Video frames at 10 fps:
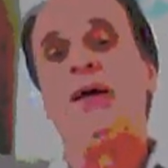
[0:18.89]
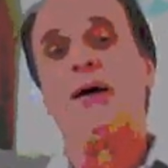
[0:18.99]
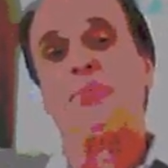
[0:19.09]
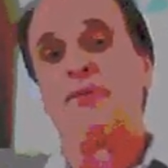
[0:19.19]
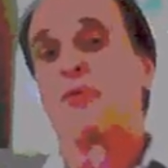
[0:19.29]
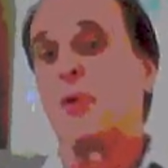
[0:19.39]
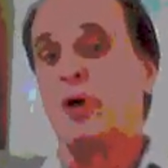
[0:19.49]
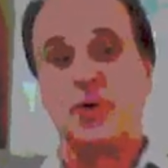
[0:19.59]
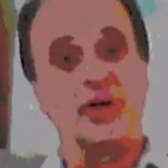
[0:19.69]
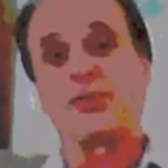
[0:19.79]
that
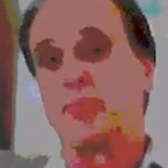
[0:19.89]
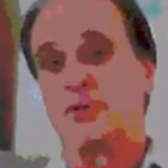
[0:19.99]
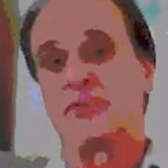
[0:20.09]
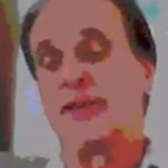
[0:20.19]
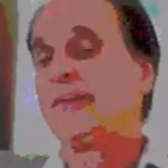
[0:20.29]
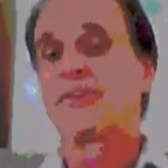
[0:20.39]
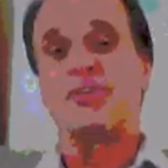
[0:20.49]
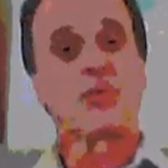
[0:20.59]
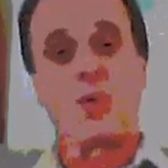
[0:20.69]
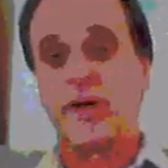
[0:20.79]
before Christmas. Now
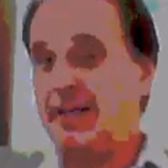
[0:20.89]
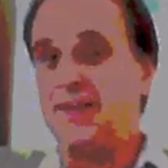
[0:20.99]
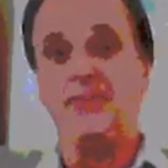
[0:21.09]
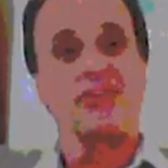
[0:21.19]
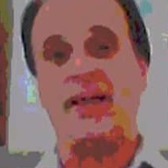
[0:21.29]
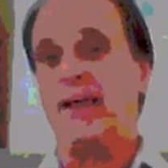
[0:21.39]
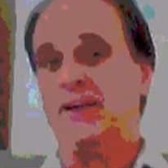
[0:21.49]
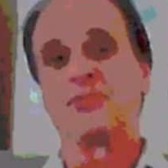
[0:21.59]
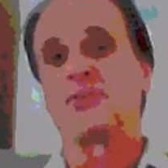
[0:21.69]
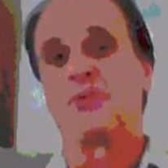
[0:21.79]
this is what he
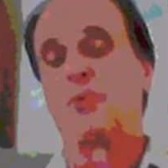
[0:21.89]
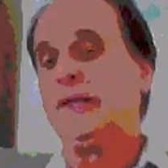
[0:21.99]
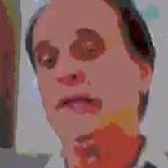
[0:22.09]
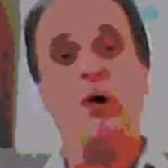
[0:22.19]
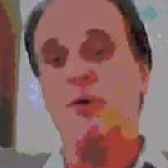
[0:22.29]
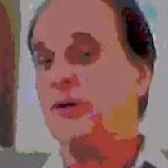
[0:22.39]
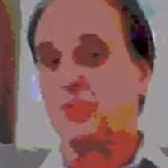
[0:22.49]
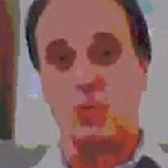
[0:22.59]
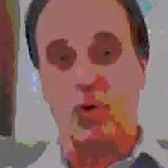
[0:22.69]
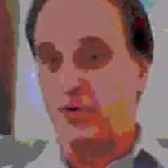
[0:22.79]
says, and we know
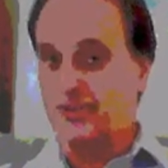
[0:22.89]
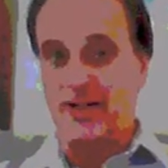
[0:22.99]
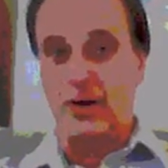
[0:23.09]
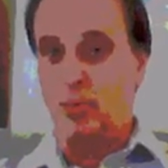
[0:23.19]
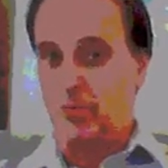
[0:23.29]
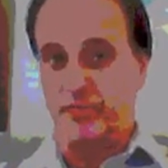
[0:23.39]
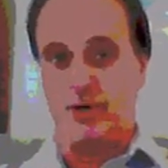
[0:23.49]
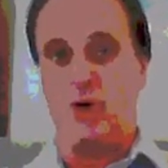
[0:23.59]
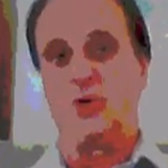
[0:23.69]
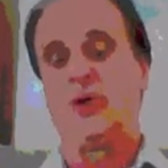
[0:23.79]
his word's not worth a
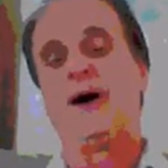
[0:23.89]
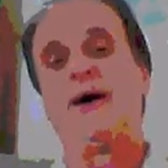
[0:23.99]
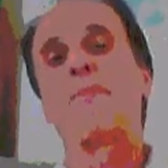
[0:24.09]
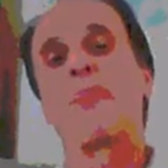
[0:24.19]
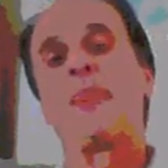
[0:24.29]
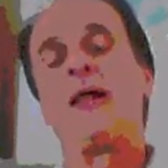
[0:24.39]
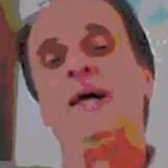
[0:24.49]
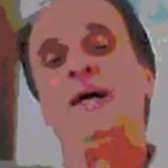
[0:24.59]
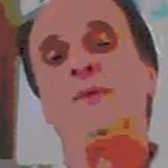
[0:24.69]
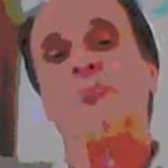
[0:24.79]
whole lot.
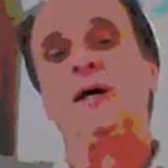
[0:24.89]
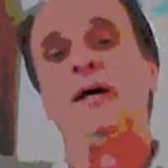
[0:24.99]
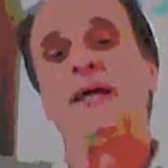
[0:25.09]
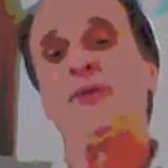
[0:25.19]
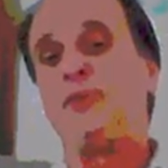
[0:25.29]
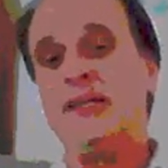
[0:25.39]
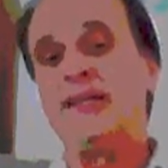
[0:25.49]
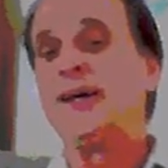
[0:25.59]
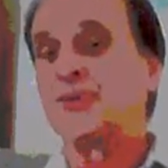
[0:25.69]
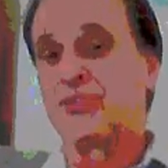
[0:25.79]
But if he
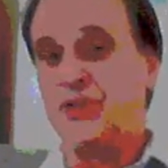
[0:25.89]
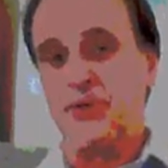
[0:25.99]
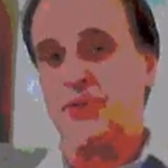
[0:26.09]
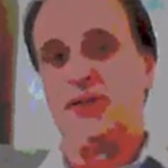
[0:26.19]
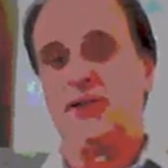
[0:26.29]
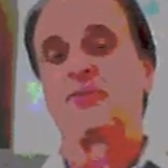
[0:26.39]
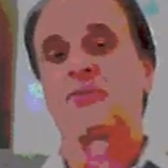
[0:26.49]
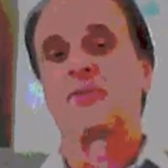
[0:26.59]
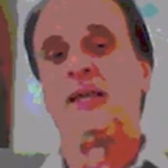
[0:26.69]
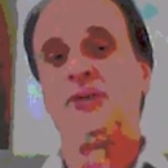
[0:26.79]
does do
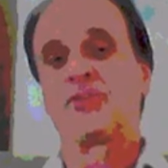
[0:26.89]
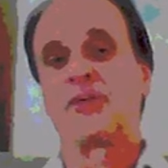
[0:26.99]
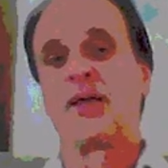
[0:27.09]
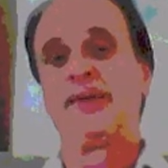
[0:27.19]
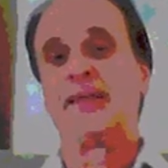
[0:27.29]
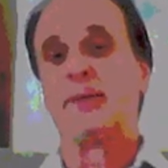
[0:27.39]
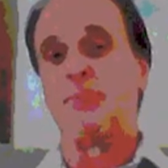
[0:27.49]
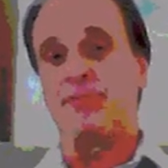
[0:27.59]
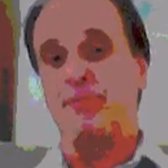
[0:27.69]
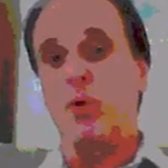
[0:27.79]
this, he's saying that
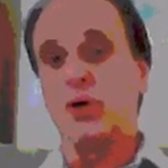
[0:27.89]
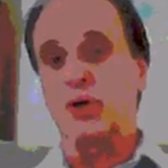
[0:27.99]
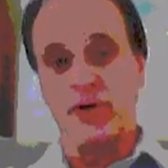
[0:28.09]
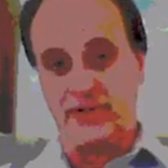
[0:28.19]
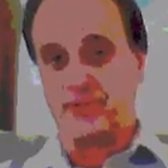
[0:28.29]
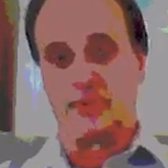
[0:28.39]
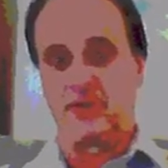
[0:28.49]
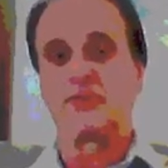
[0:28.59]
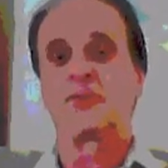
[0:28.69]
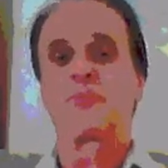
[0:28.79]
before
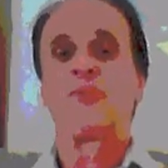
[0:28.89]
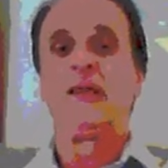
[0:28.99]
Christmas,